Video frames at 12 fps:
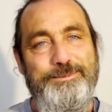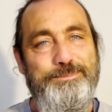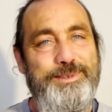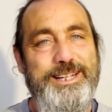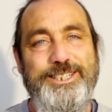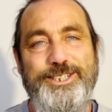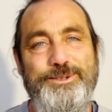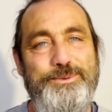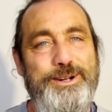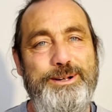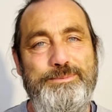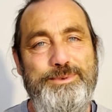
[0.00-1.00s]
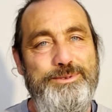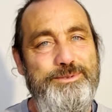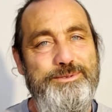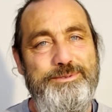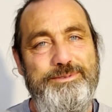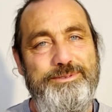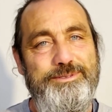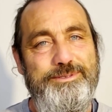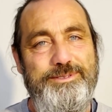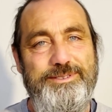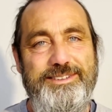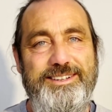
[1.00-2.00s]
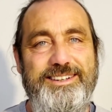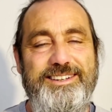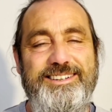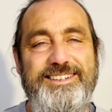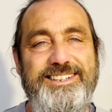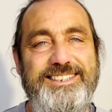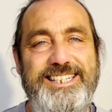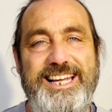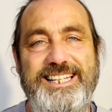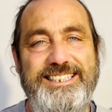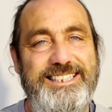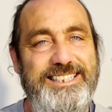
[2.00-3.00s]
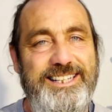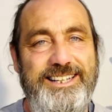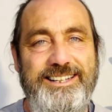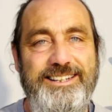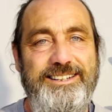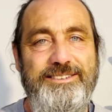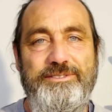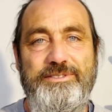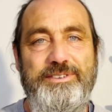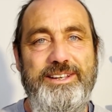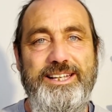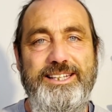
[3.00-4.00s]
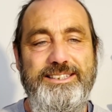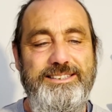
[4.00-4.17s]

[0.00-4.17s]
Makes you want to move your dancing feet.